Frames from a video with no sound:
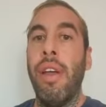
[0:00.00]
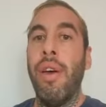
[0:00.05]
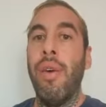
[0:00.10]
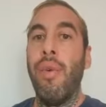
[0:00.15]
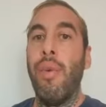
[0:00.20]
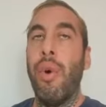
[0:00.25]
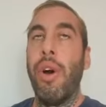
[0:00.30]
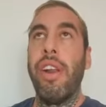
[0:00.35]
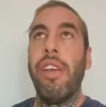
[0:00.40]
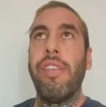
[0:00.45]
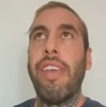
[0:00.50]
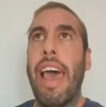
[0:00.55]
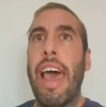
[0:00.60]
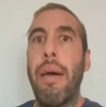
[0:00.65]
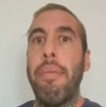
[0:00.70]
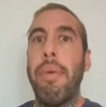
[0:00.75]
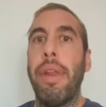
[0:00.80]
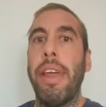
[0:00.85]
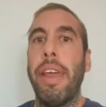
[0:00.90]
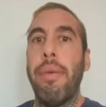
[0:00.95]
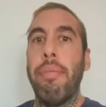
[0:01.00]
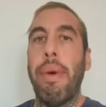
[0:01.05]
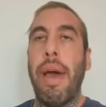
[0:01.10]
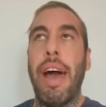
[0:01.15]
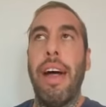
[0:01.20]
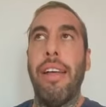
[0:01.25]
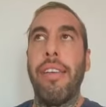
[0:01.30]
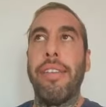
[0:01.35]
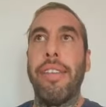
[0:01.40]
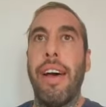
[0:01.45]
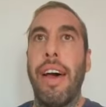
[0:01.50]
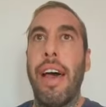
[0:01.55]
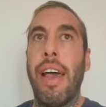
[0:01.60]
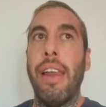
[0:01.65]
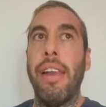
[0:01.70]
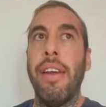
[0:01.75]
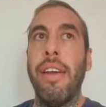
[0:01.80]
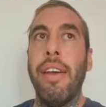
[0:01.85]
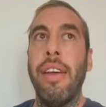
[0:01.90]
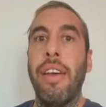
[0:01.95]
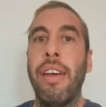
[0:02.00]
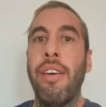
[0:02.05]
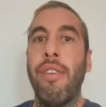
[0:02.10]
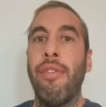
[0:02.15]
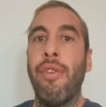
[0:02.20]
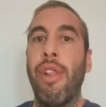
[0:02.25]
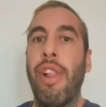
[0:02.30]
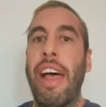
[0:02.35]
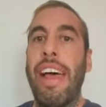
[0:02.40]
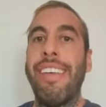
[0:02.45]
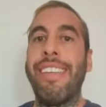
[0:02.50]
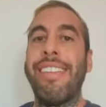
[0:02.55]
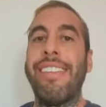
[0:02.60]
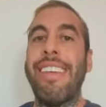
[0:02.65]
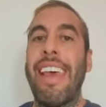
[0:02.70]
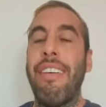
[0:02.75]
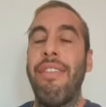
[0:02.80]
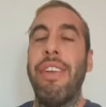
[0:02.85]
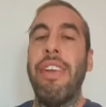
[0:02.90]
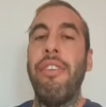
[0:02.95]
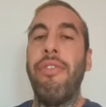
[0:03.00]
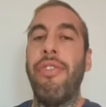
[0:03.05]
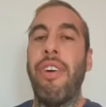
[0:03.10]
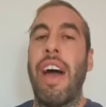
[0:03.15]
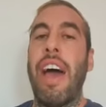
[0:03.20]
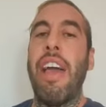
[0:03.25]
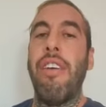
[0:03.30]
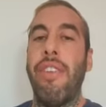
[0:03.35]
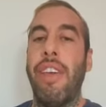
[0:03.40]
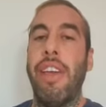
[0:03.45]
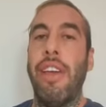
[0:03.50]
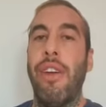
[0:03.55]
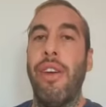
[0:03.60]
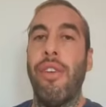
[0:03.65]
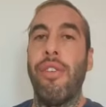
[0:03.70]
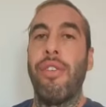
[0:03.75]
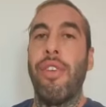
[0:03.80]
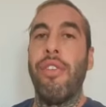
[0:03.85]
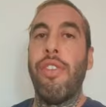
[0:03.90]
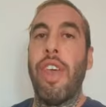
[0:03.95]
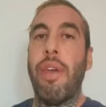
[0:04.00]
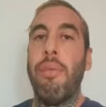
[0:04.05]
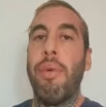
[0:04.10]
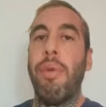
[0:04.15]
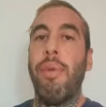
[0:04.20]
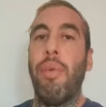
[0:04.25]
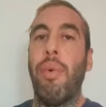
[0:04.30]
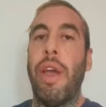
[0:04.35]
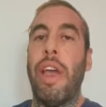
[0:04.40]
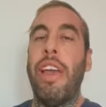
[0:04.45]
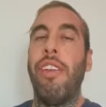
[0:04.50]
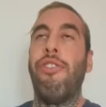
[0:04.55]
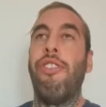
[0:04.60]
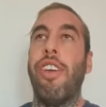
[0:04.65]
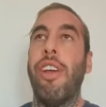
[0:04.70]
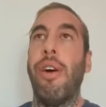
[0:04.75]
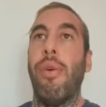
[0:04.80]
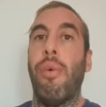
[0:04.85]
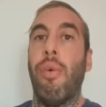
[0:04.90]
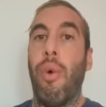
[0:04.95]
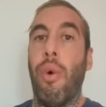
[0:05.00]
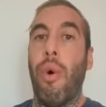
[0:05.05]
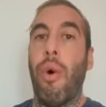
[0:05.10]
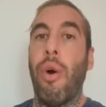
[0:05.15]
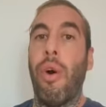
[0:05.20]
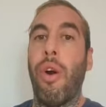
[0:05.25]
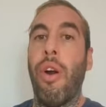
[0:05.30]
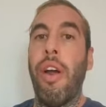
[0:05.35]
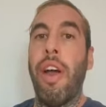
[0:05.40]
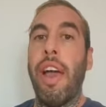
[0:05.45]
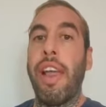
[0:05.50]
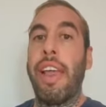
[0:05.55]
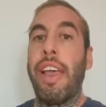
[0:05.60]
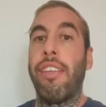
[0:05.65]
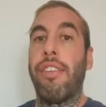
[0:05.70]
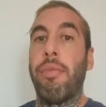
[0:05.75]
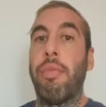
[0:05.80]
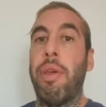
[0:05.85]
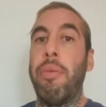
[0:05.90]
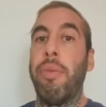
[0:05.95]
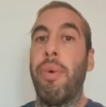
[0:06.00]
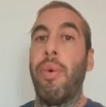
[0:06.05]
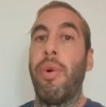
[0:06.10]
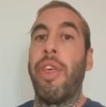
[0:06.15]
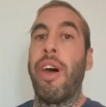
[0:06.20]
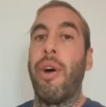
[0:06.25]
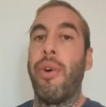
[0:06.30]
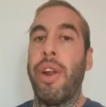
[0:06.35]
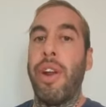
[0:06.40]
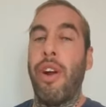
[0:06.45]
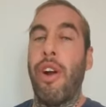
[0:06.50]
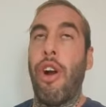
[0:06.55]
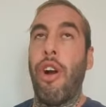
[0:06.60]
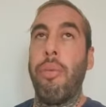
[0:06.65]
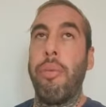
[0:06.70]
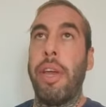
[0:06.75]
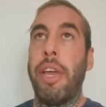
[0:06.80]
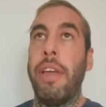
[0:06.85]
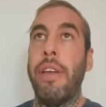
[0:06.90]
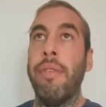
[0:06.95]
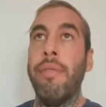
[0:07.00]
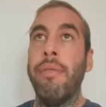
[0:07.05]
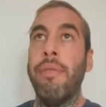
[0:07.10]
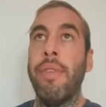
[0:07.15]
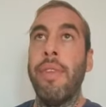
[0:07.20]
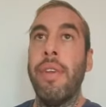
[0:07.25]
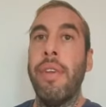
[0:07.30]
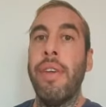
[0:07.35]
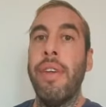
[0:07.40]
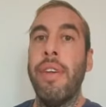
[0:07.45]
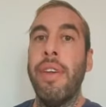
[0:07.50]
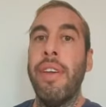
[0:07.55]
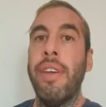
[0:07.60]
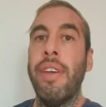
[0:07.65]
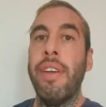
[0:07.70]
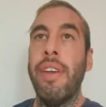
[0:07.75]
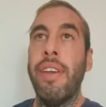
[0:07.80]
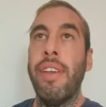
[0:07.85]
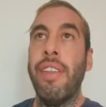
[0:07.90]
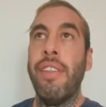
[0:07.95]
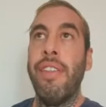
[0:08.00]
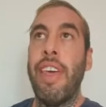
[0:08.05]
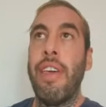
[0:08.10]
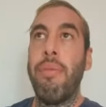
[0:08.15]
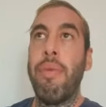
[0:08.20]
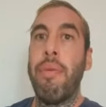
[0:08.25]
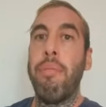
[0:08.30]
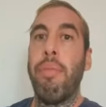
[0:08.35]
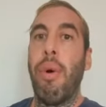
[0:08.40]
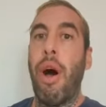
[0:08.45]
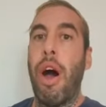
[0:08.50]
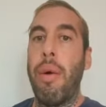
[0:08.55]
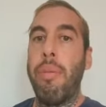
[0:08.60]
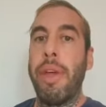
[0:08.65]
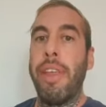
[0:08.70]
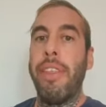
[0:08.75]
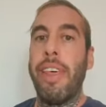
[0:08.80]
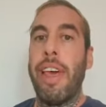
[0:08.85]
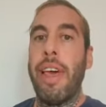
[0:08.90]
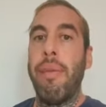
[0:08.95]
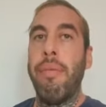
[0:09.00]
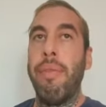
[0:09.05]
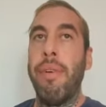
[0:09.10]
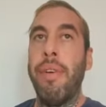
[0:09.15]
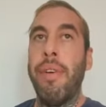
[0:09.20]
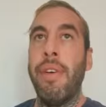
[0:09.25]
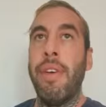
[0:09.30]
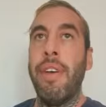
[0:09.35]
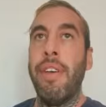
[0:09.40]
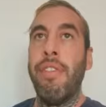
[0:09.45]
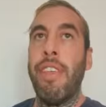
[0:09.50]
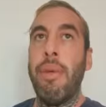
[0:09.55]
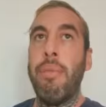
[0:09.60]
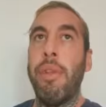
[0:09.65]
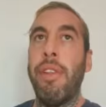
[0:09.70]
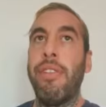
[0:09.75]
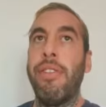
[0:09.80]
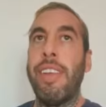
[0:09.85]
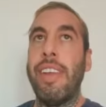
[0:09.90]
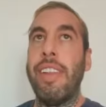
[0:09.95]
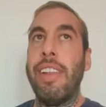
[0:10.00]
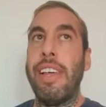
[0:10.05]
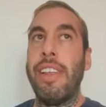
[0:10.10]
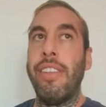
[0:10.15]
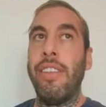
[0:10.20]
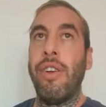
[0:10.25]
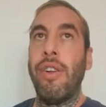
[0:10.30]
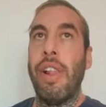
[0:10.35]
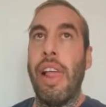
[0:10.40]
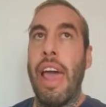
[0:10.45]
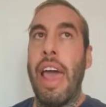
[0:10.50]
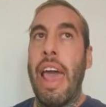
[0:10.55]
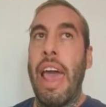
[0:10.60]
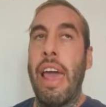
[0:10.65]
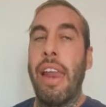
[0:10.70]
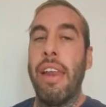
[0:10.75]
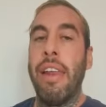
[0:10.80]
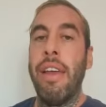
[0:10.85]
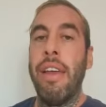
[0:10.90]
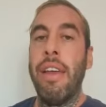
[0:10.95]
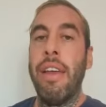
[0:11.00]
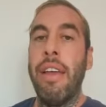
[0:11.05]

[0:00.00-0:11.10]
What is happening in Palestine? For the last 75 years, they've been waging a war against people without an army. They've been bombing them. They've been stealing their land.